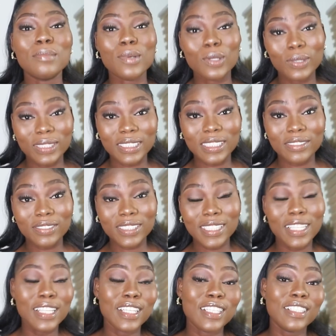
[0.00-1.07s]
Maldives.
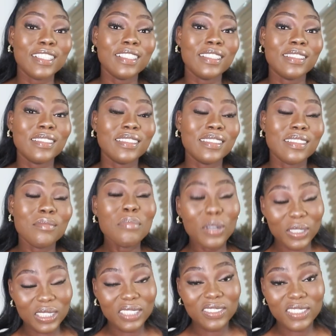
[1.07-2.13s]

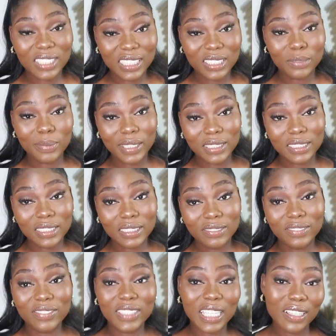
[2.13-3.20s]
Maldives is
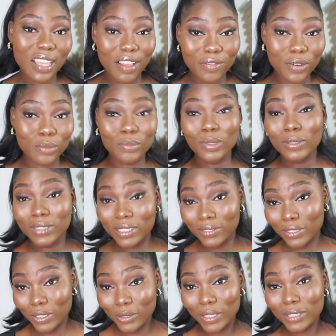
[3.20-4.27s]
expensive. you cannot afford
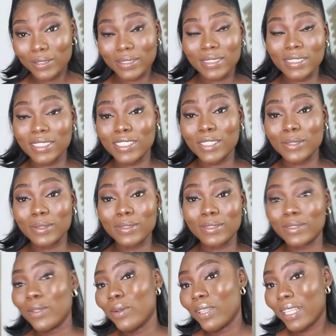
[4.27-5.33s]
Maldives, you're going to
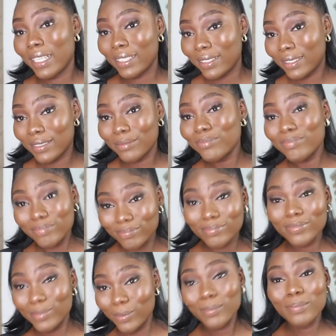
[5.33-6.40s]
Seychelles or like
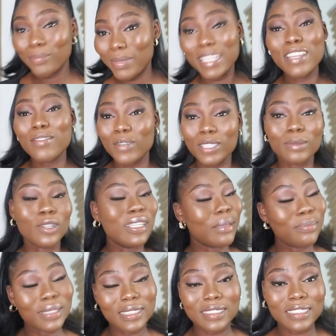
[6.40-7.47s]
many of all the other
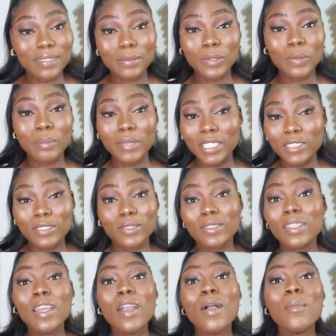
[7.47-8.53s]
places I'm going to mention.
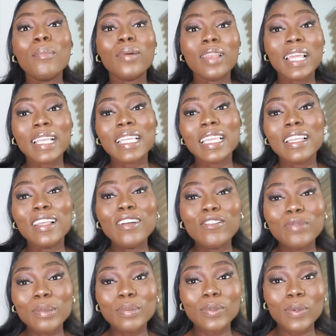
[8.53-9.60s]
But like a lot
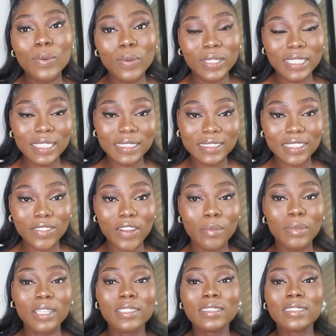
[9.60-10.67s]
of people go on
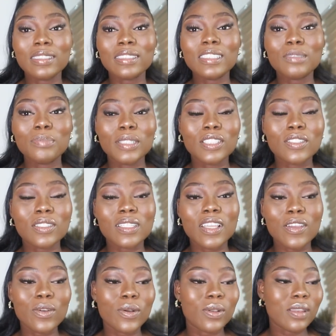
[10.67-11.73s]
Instagram and you see these pictures
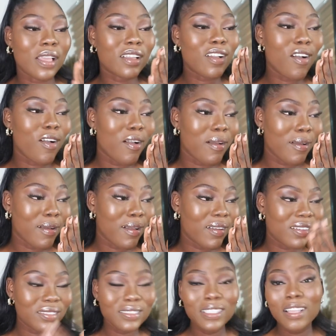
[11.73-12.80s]
and you're all like,
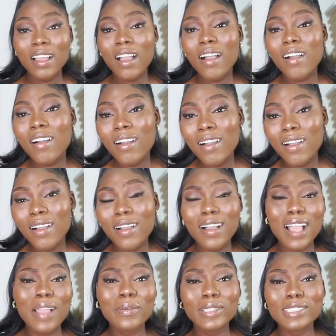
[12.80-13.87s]
oh,
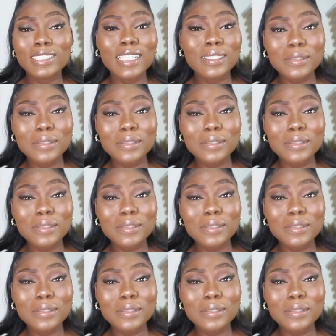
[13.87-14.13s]
oh, I wish I